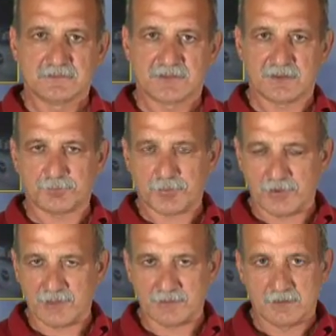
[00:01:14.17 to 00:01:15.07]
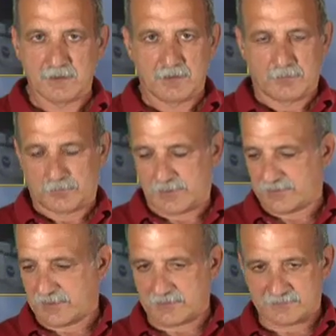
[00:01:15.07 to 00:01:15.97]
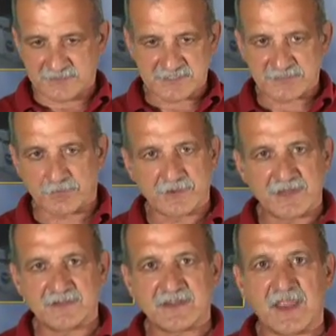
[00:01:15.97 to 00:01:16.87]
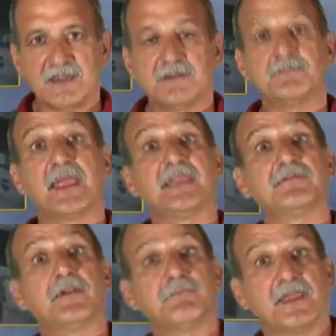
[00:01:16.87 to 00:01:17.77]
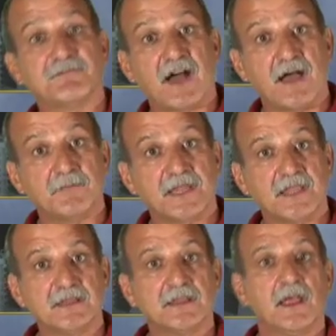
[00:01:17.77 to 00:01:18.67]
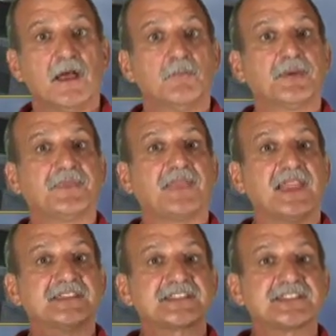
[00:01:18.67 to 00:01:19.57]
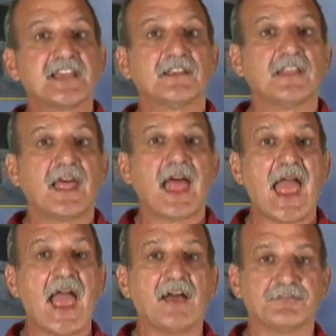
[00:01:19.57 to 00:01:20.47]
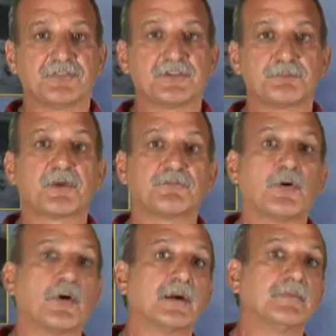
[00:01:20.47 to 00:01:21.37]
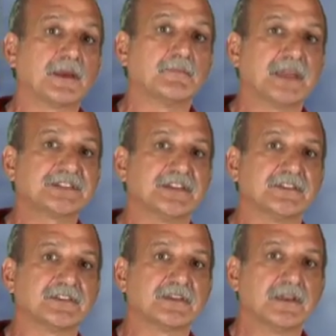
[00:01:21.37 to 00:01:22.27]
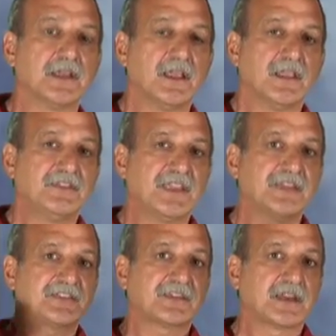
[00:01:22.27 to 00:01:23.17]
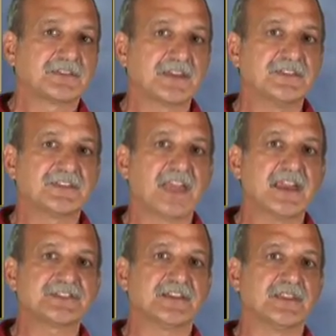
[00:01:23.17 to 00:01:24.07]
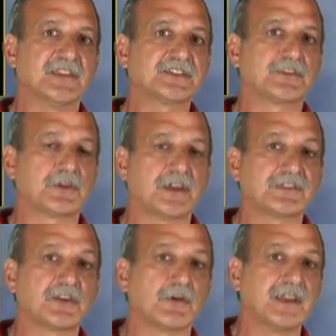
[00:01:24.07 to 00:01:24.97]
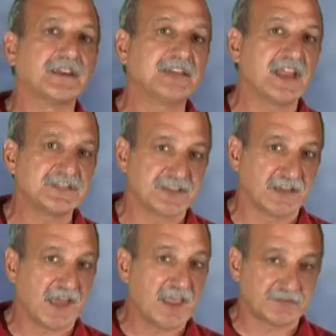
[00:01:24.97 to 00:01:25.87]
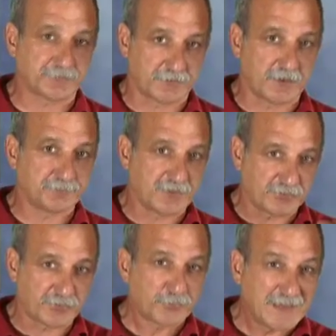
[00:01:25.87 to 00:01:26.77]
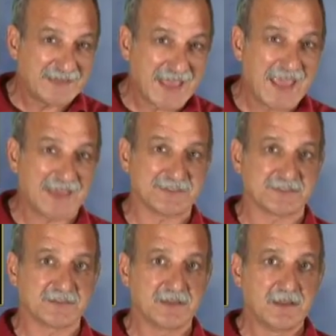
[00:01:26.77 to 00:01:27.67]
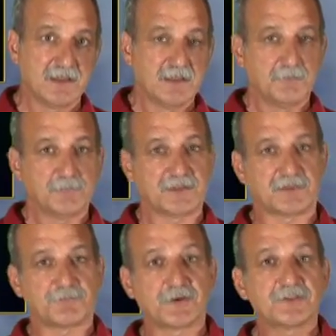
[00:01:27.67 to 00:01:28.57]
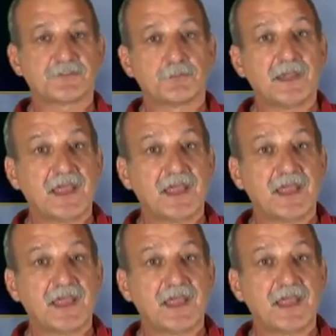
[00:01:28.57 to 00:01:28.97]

to the point where they're disorientated, may even be vomiting, but they still have to perform their missions. This sensation, this disorientation lasts for up to 3 days, but the first 3